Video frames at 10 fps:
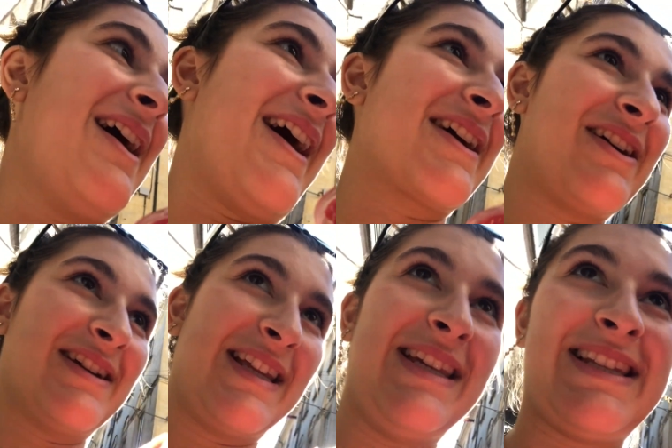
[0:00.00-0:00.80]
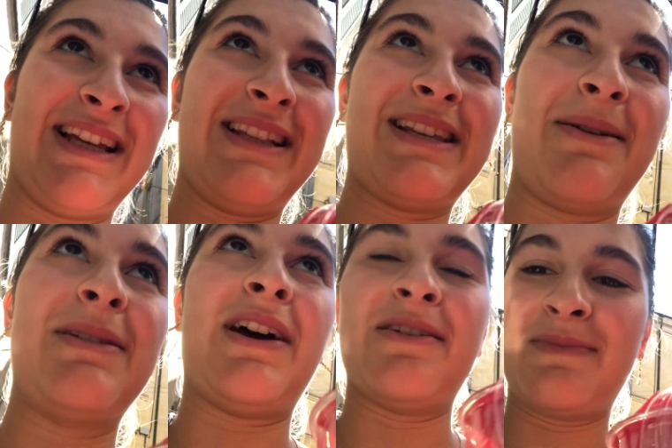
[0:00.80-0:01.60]
I can't eat it at the same
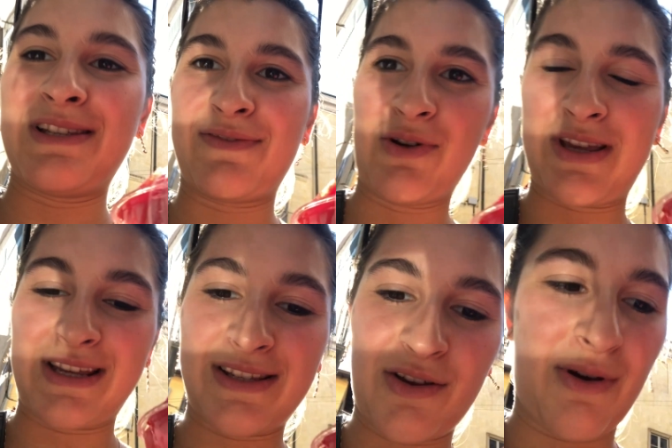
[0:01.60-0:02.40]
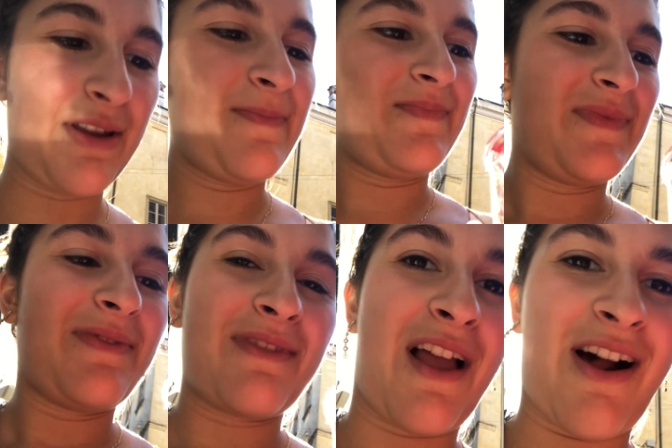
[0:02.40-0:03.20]
time as vlogging, so I,
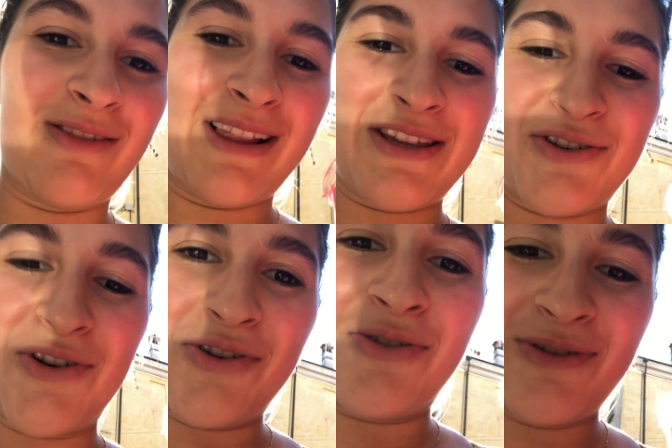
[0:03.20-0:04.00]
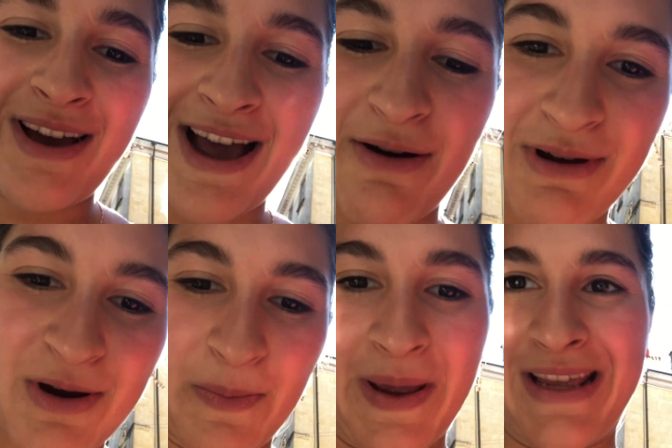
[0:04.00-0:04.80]
I'll let you know how it
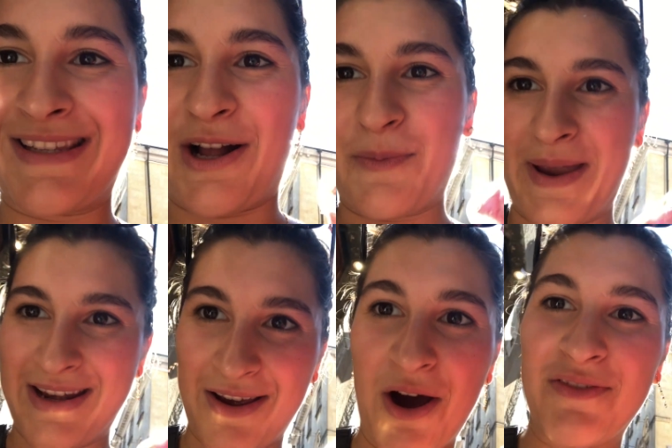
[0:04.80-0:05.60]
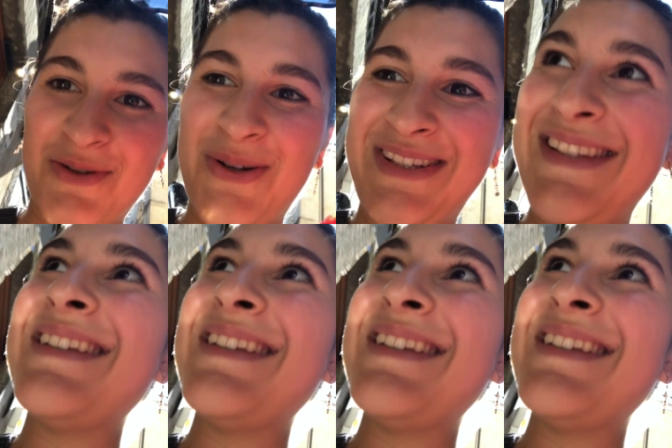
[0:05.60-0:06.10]
compares to Albania afterwards.